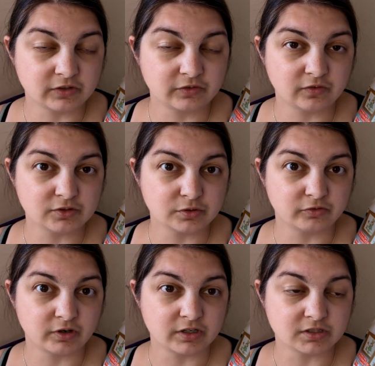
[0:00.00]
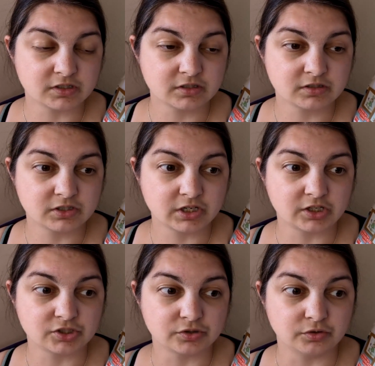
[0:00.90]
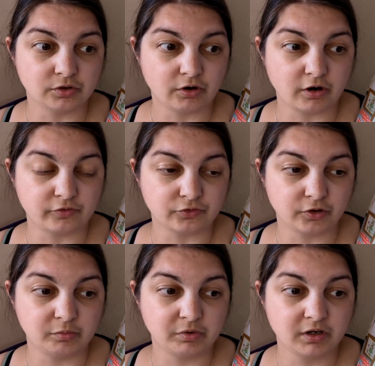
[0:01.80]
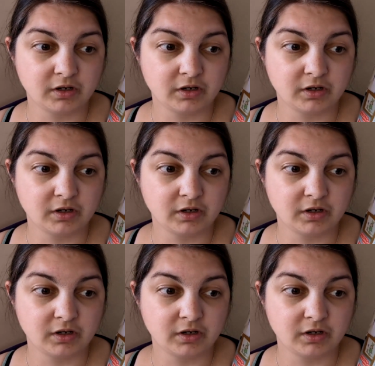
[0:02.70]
I've given to a friend to take to a craft group.